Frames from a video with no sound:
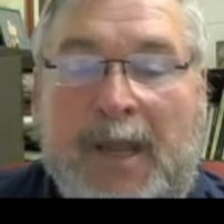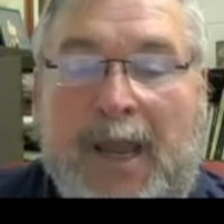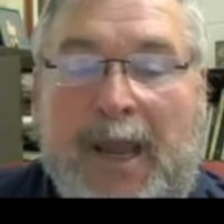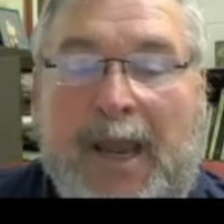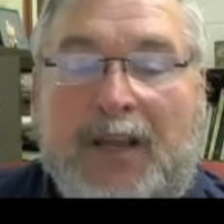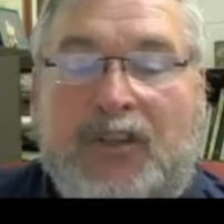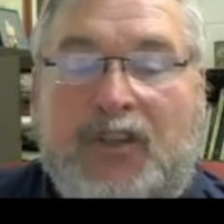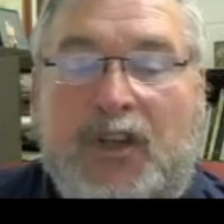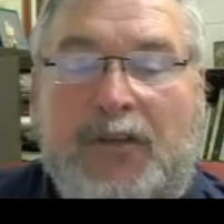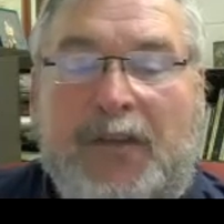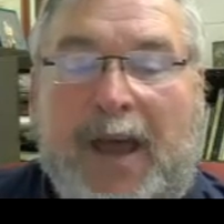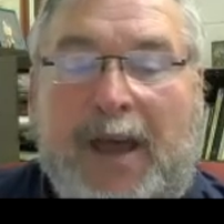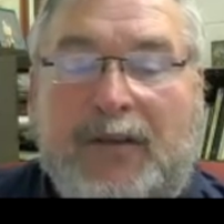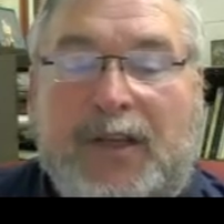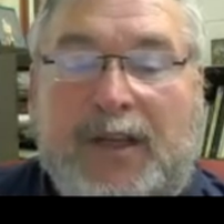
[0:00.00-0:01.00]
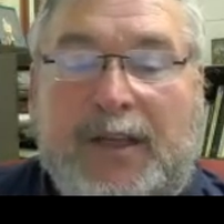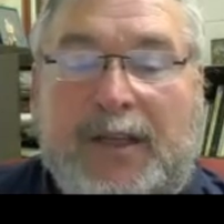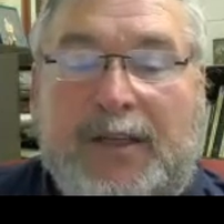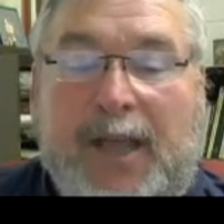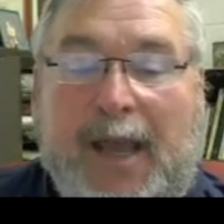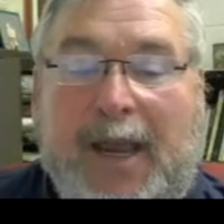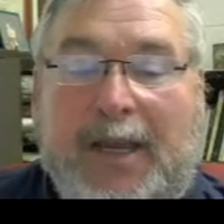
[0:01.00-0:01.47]
In
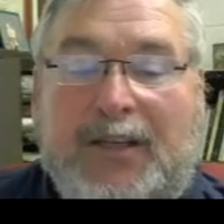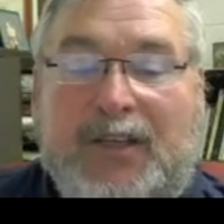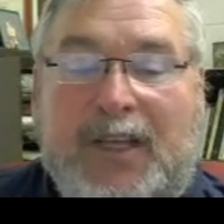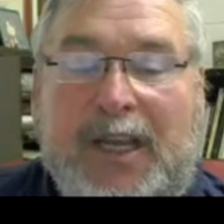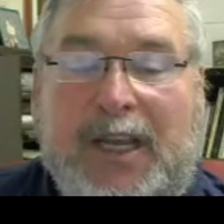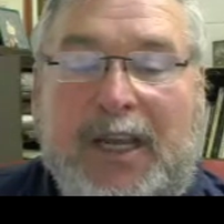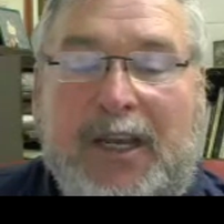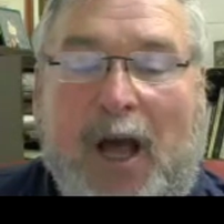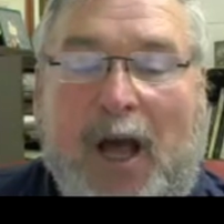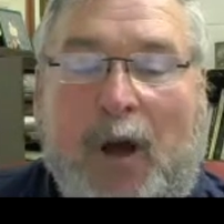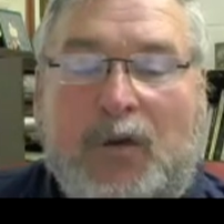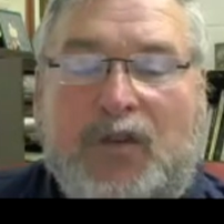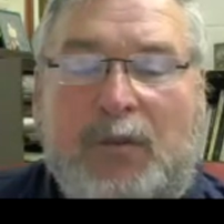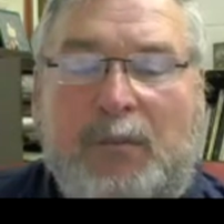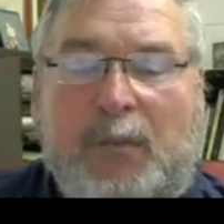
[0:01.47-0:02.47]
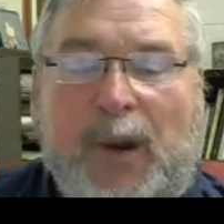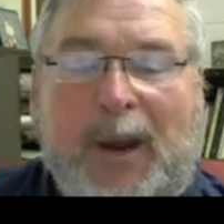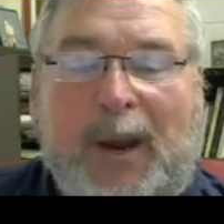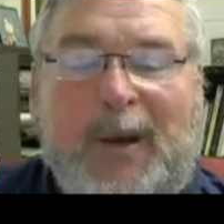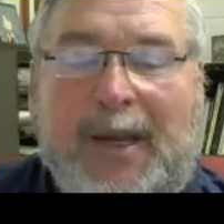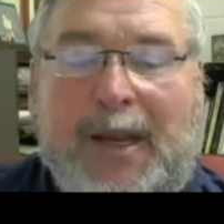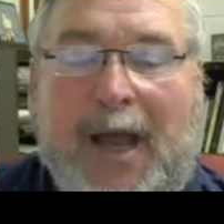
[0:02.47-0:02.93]
2018, Austin
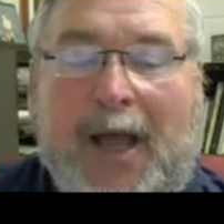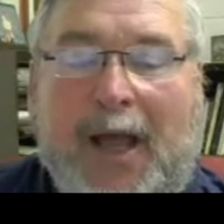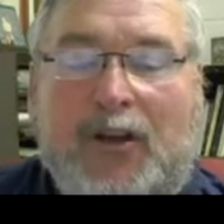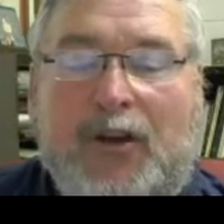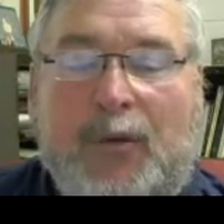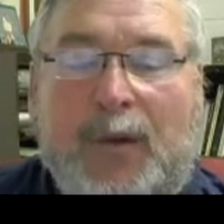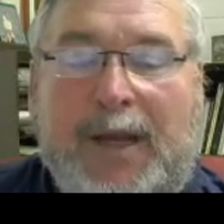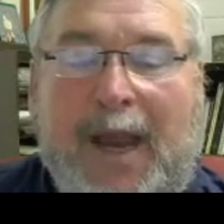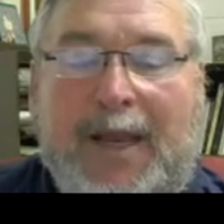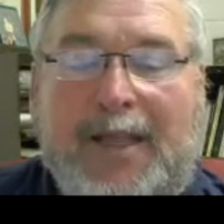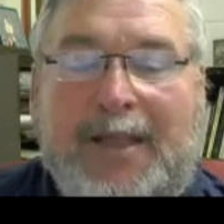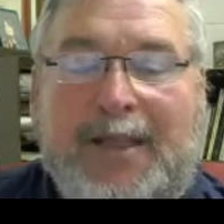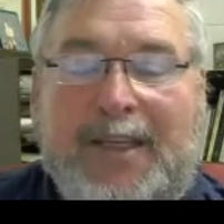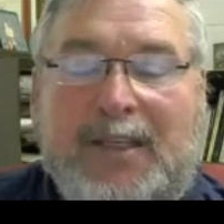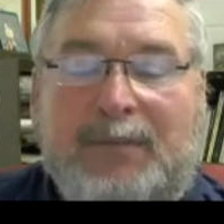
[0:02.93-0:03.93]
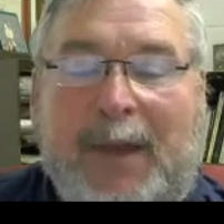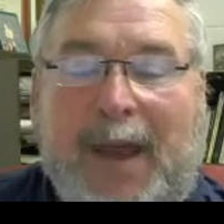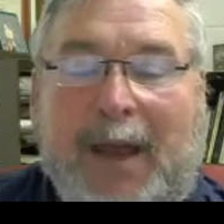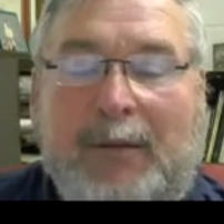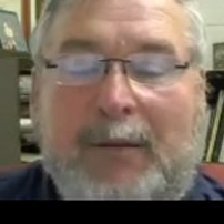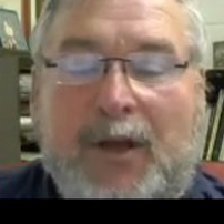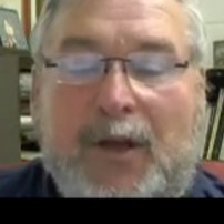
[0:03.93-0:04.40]
Brown and I created this
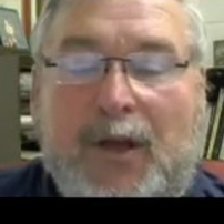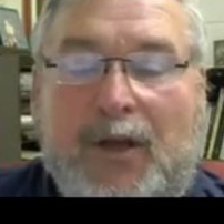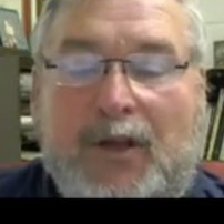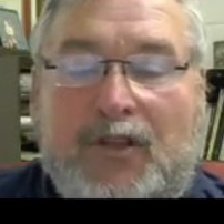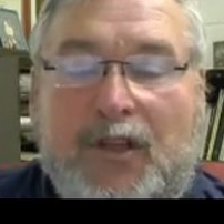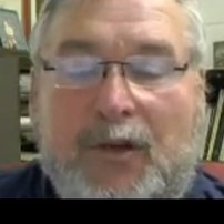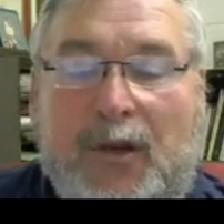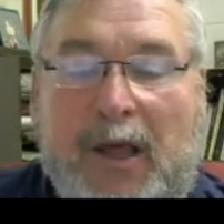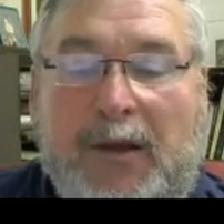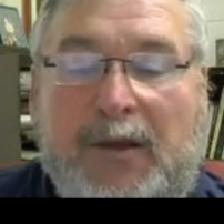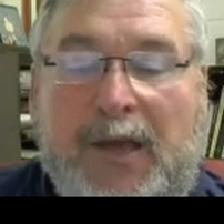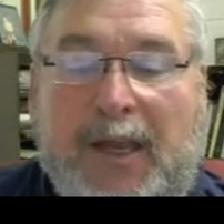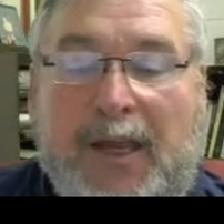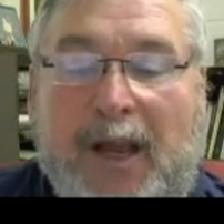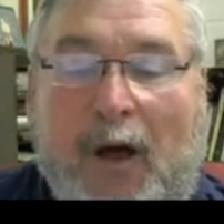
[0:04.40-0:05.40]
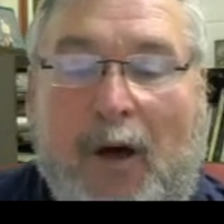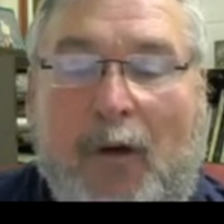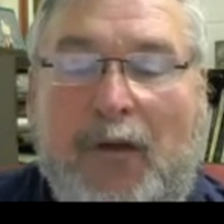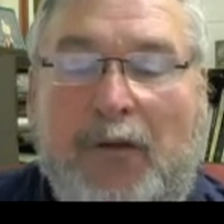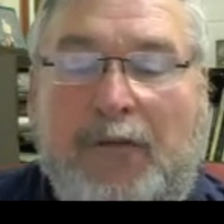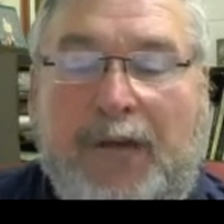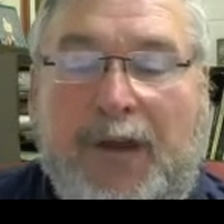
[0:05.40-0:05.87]
map to locate all
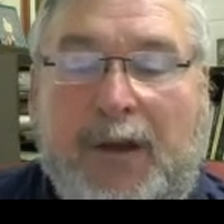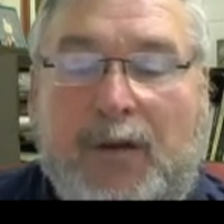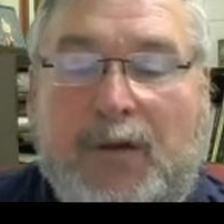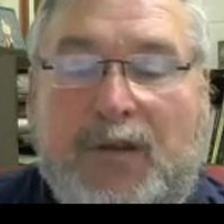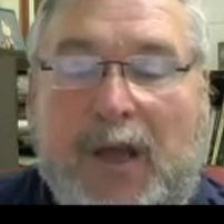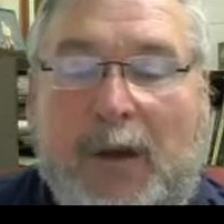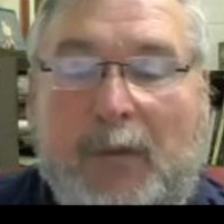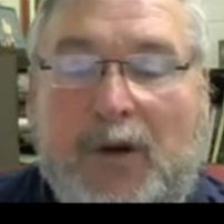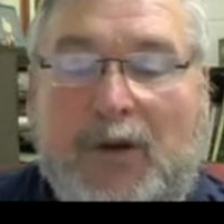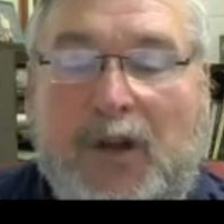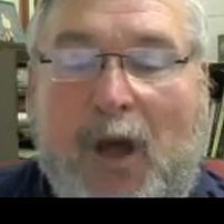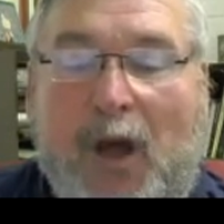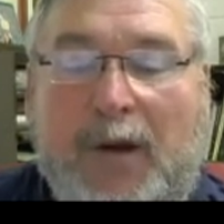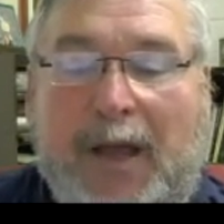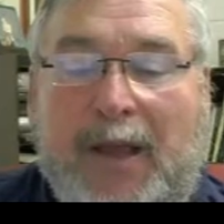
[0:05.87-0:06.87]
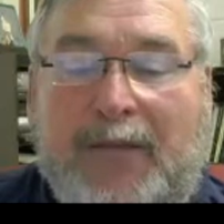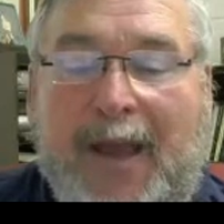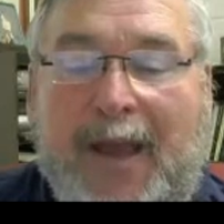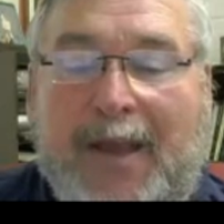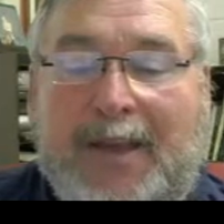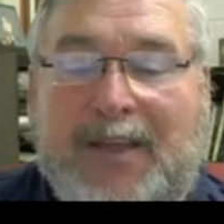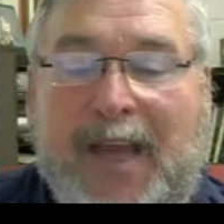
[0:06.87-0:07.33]
the fields that were known at
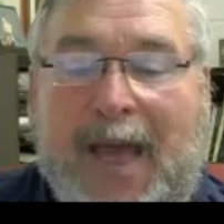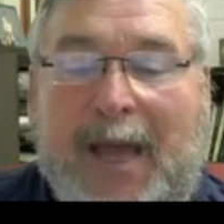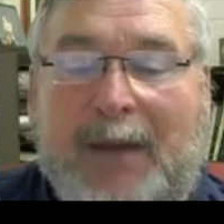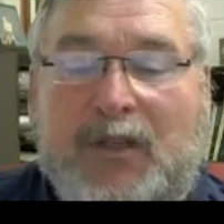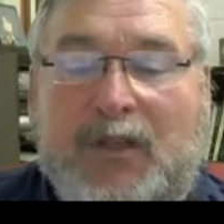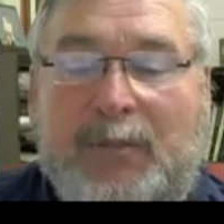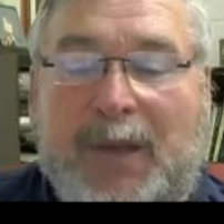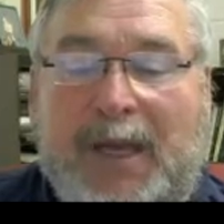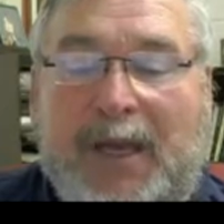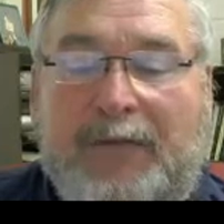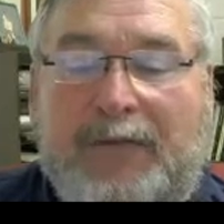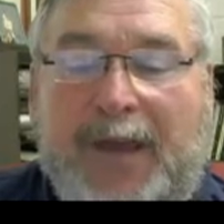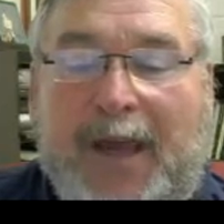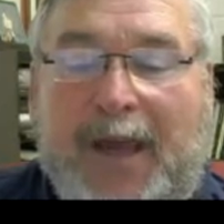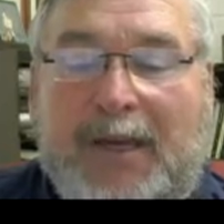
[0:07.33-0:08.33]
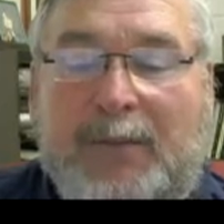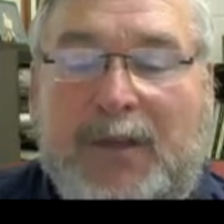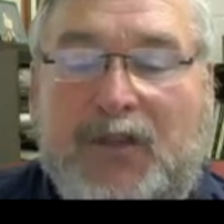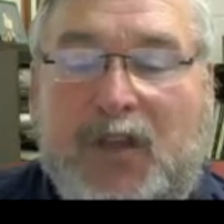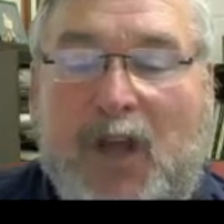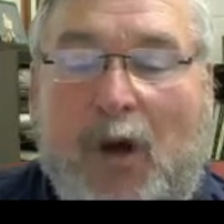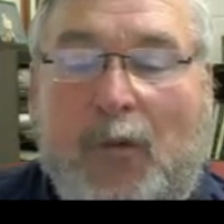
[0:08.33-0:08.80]
that time to be affected by
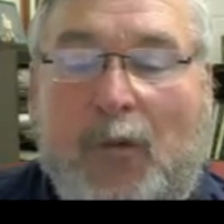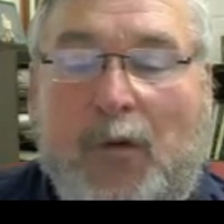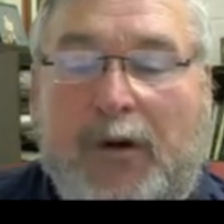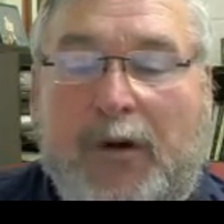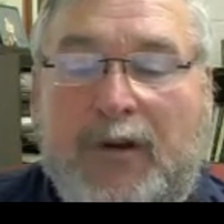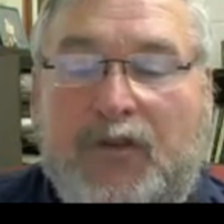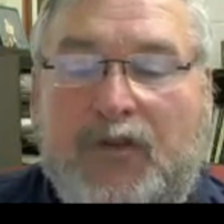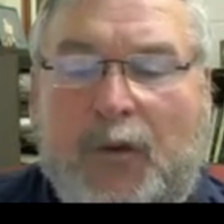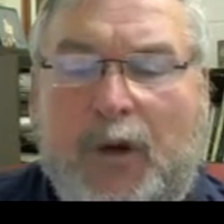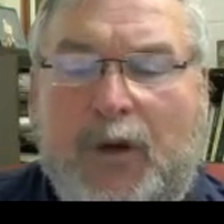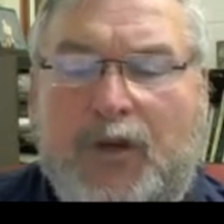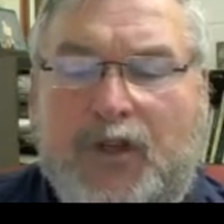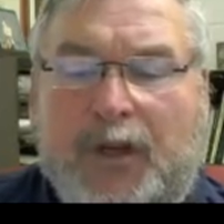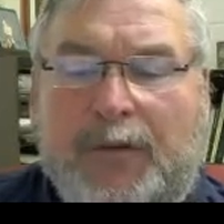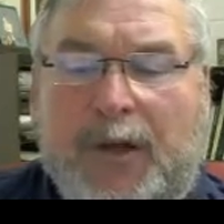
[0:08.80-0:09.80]
saltwater intrusion.